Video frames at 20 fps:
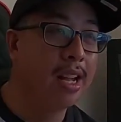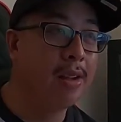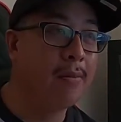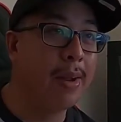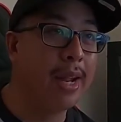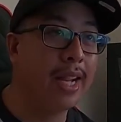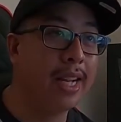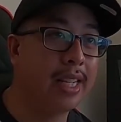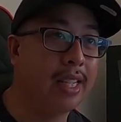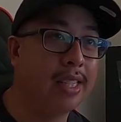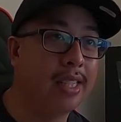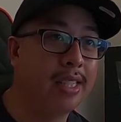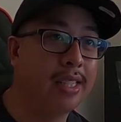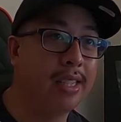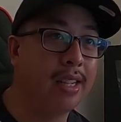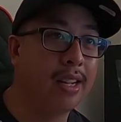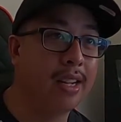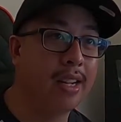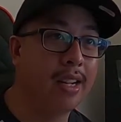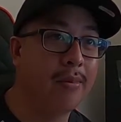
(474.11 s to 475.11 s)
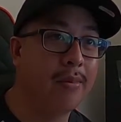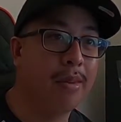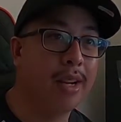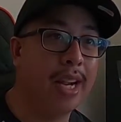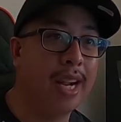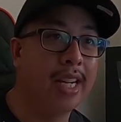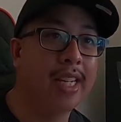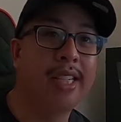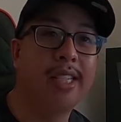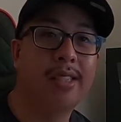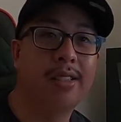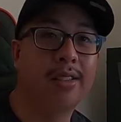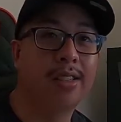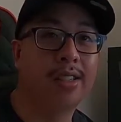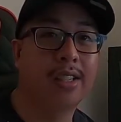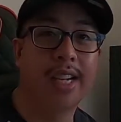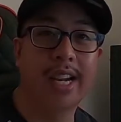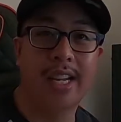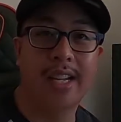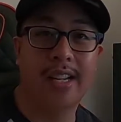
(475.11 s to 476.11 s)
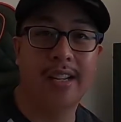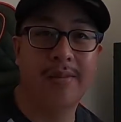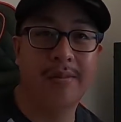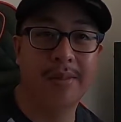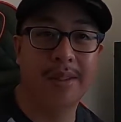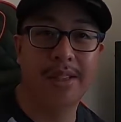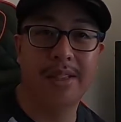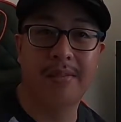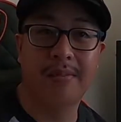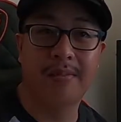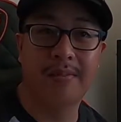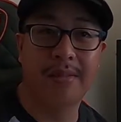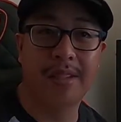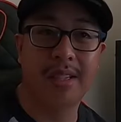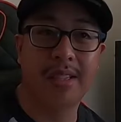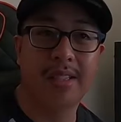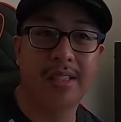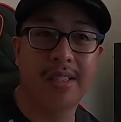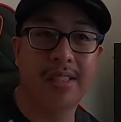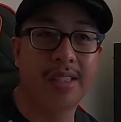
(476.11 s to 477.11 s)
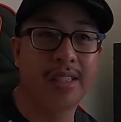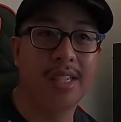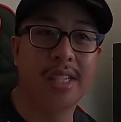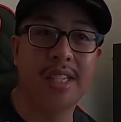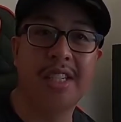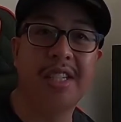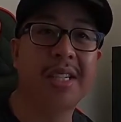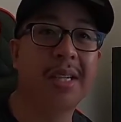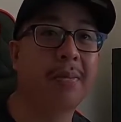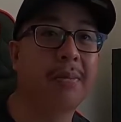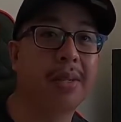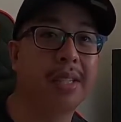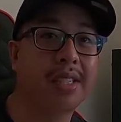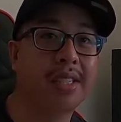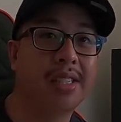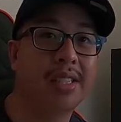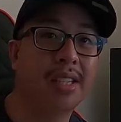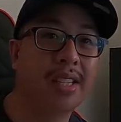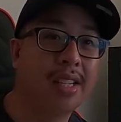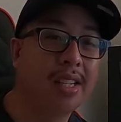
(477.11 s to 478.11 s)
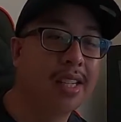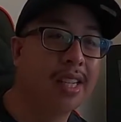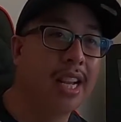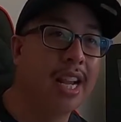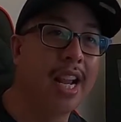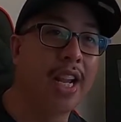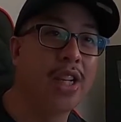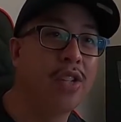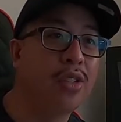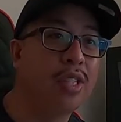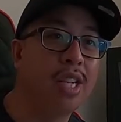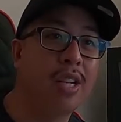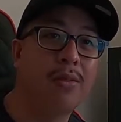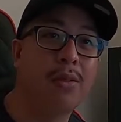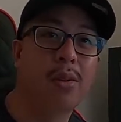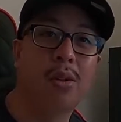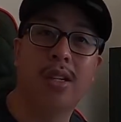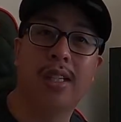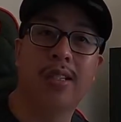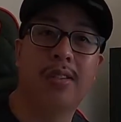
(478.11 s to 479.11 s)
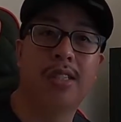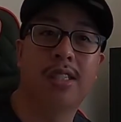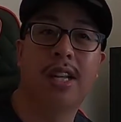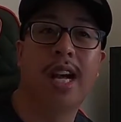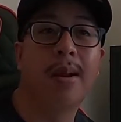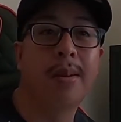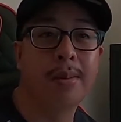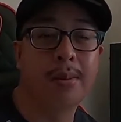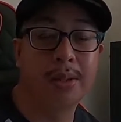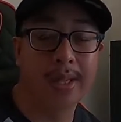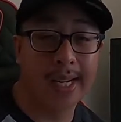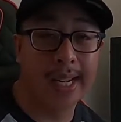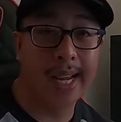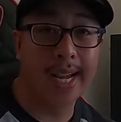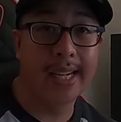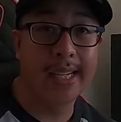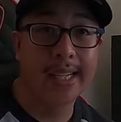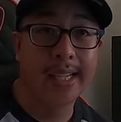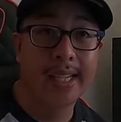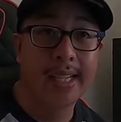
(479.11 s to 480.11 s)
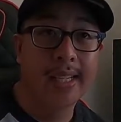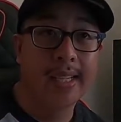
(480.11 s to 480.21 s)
Megan's, I guess those are kind of the cheapest entry-level coilovers a lot of people get.